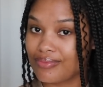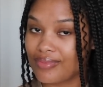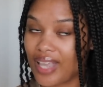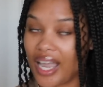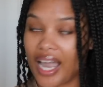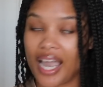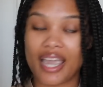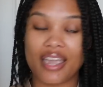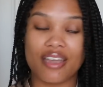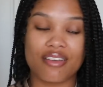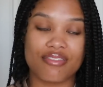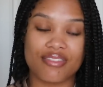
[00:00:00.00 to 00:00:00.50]

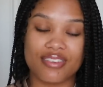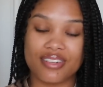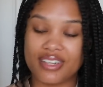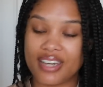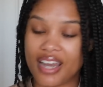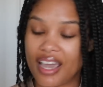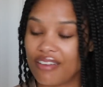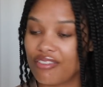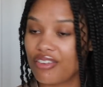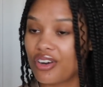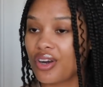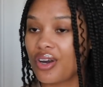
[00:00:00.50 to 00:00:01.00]
I have
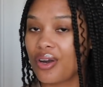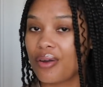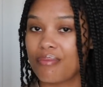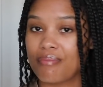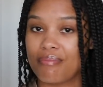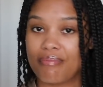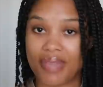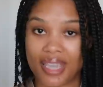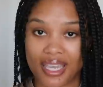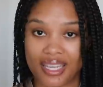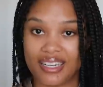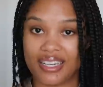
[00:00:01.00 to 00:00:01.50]
never
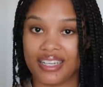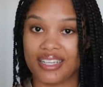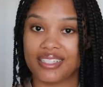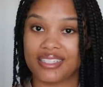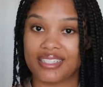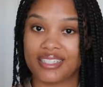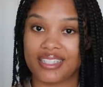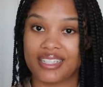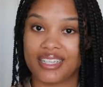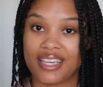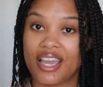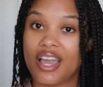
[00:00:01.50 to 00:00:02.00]
made
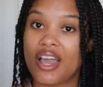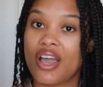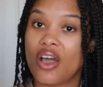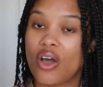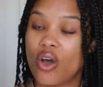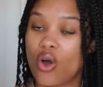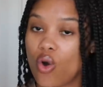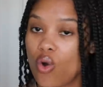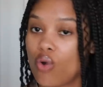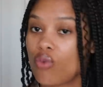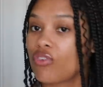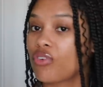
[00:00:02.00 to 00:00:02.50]
it
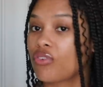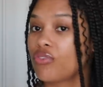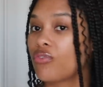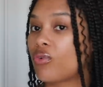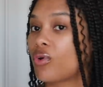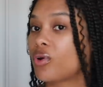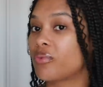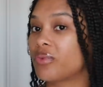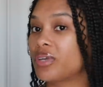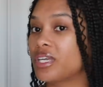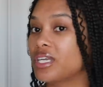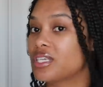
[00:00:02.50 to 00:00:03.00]
over
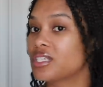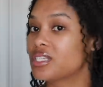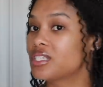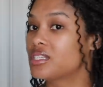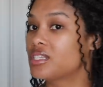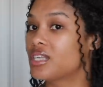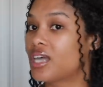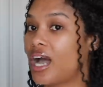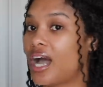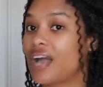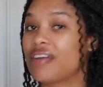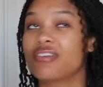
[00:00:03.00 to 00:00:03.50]
four weeks.
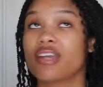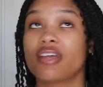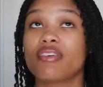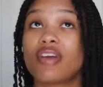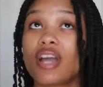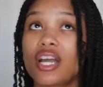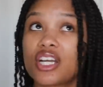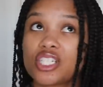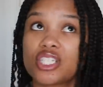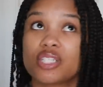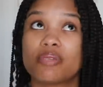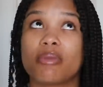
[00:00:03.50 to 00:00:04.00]
I've never
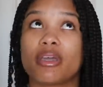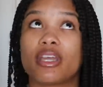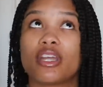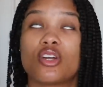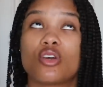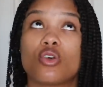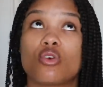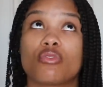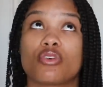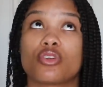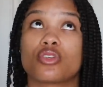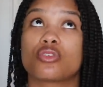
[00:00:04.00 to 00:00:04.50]
actually made it
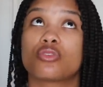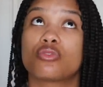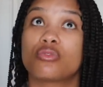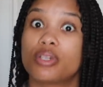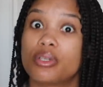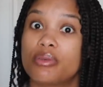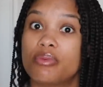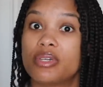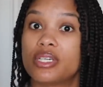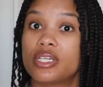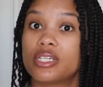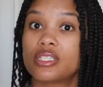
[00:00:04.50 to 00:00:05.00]
over
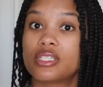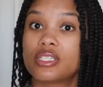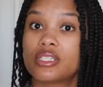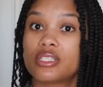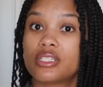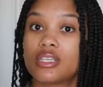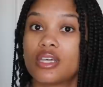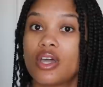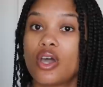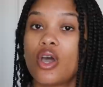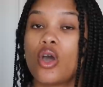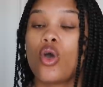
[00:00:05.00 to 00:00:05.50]
three weeks
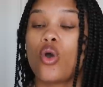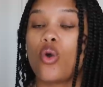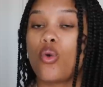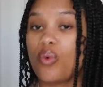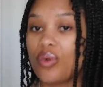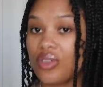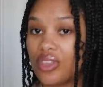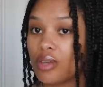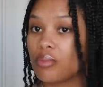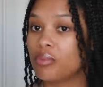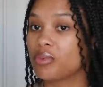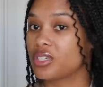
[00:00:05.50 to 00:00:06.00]

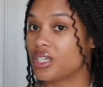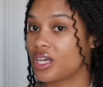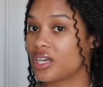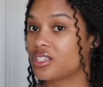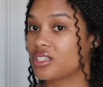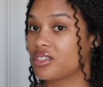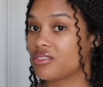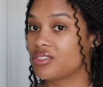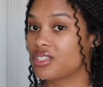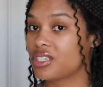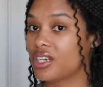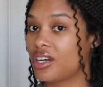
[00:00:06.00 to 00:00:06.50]
with a
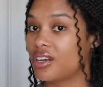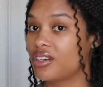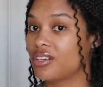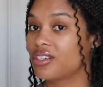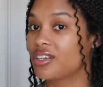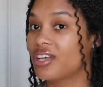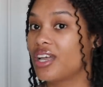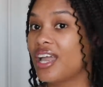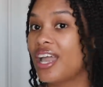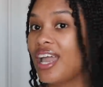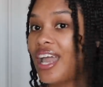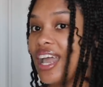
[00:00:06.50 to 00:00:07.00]
protective style.
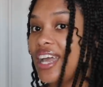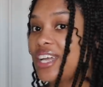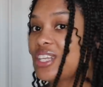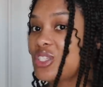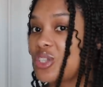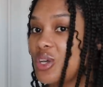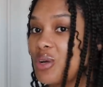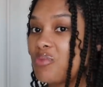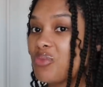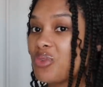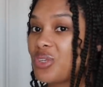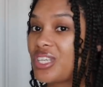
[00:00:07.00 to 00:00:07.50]
And
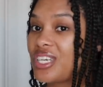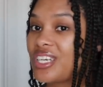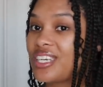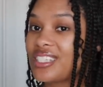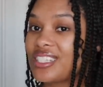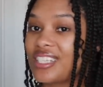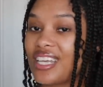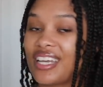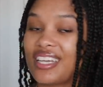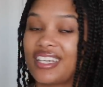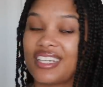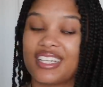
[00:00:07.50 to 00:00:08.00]
so I'm really
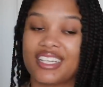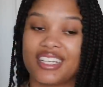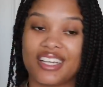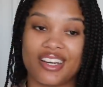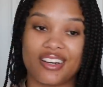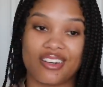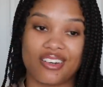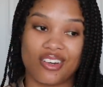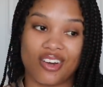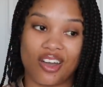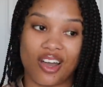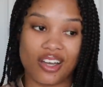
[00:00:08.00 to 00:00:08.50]
excited.
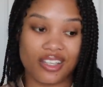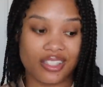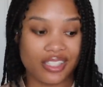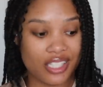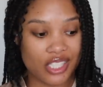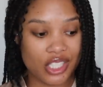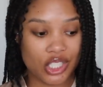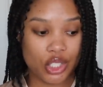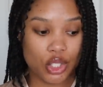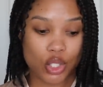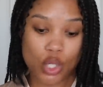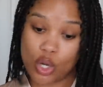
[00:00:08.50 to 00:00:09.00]

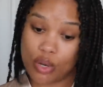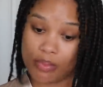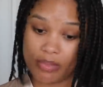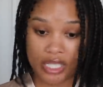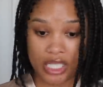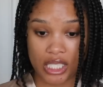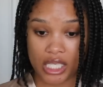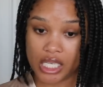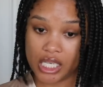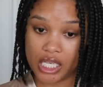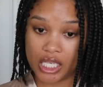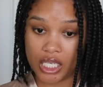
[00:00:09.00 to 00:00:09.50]
Knotless
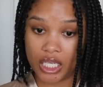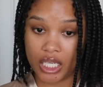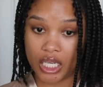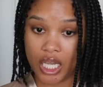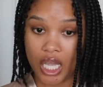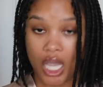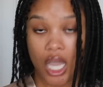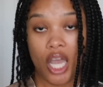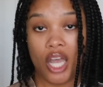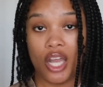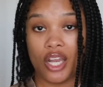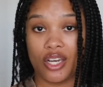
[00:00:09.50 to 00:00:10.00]
Tumiting.